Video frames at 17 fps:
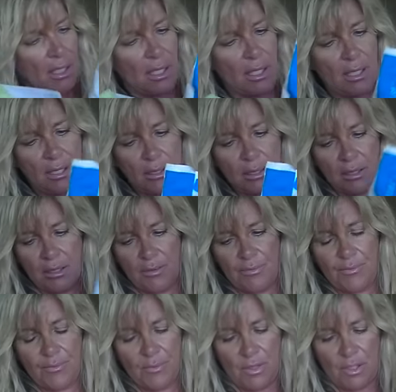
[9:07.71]
And
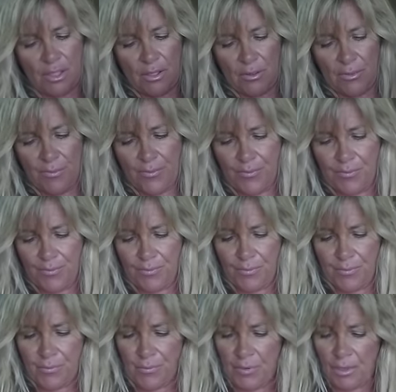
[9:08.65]
so,
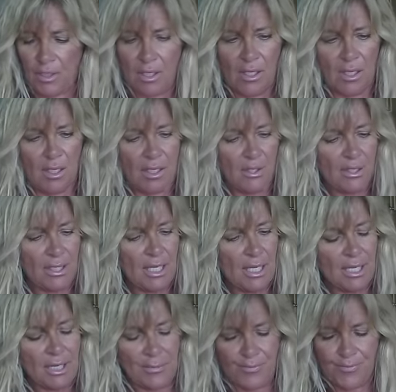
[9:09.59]

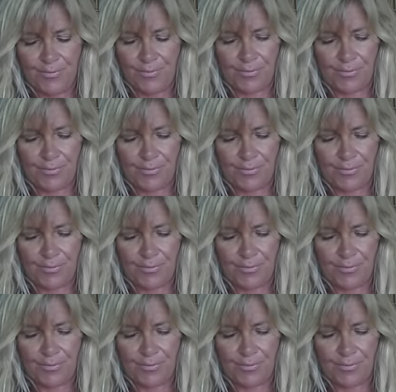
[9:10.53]
okay.